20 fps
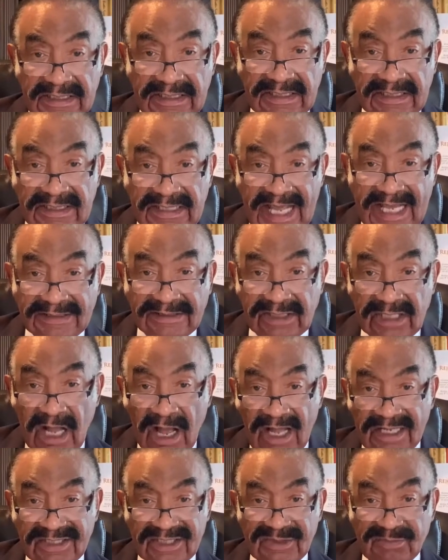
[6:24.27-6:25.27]
that
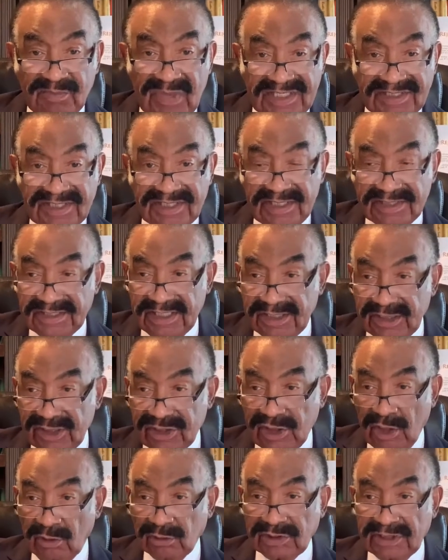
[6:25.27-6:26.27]
God's business is
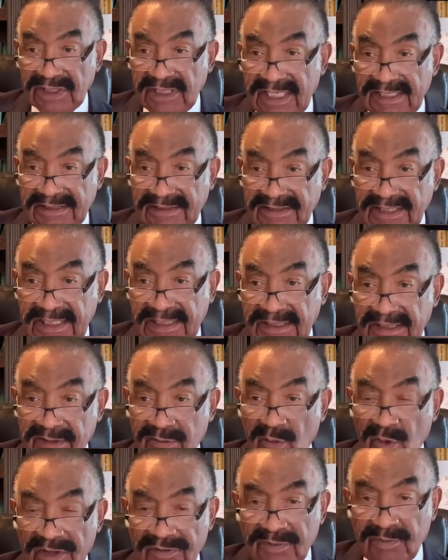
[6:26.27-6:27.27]
totally
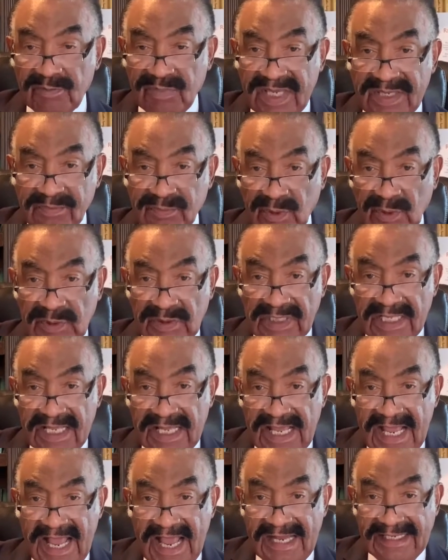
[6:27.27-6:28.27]
dealing with people
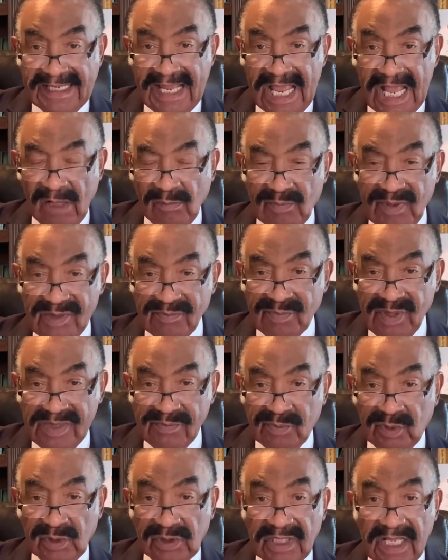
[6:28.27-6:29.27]
and helping
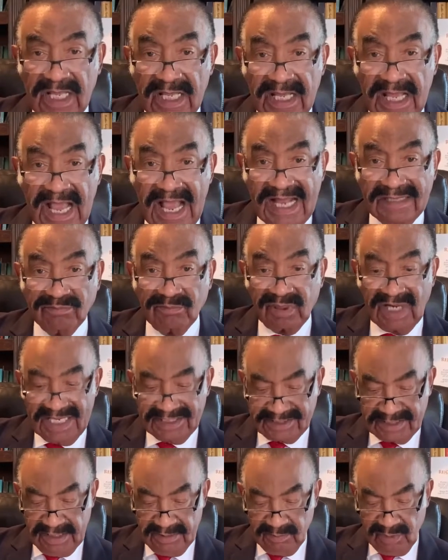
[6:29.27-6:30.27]
people and
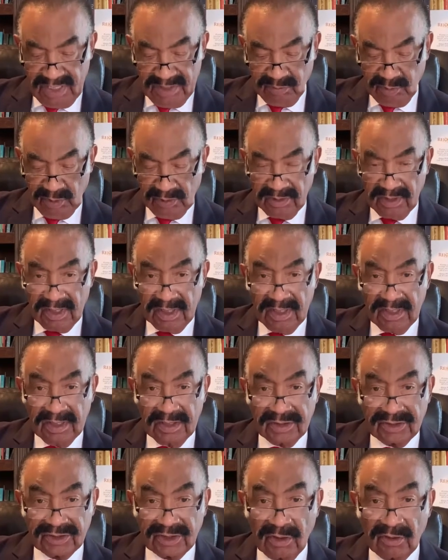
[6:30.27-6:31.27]
blessing people.
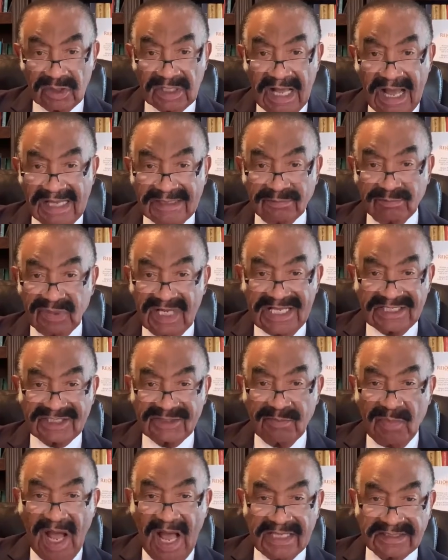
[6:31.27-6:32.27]
So God bless
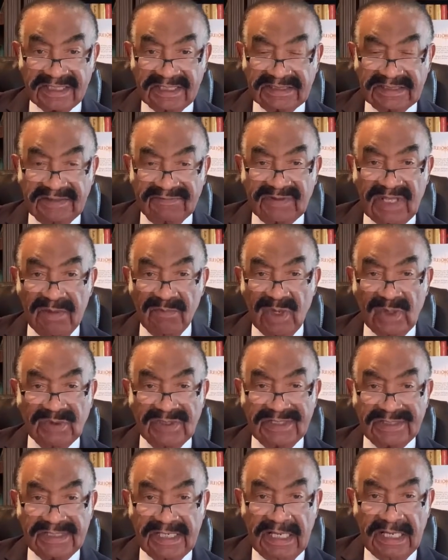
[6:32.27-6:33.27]
Positive
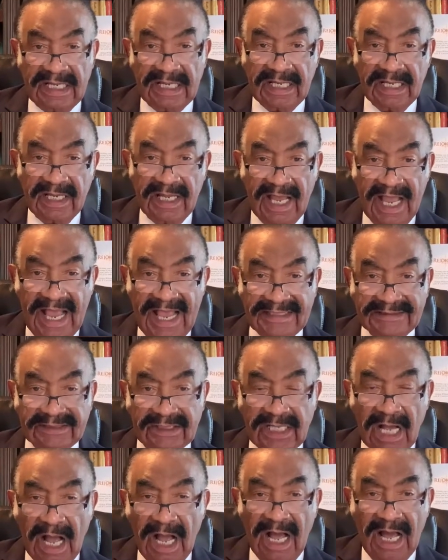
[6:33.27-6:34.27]
Community
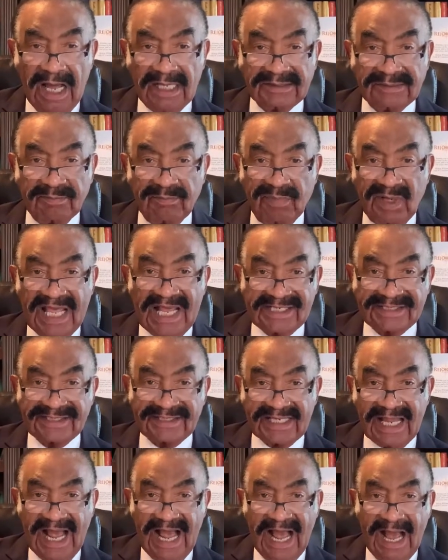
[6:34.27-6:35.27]
and God
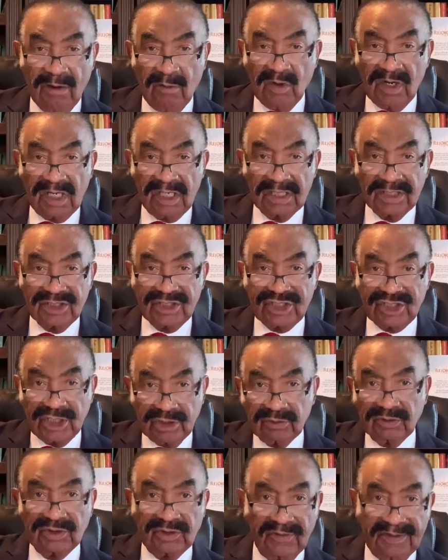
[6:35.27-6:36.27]
bless our
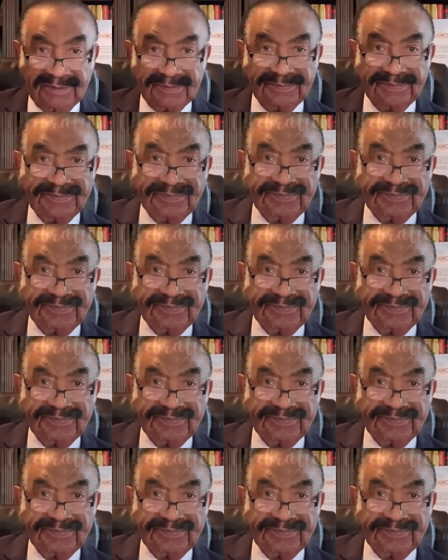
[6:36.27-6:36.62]
children.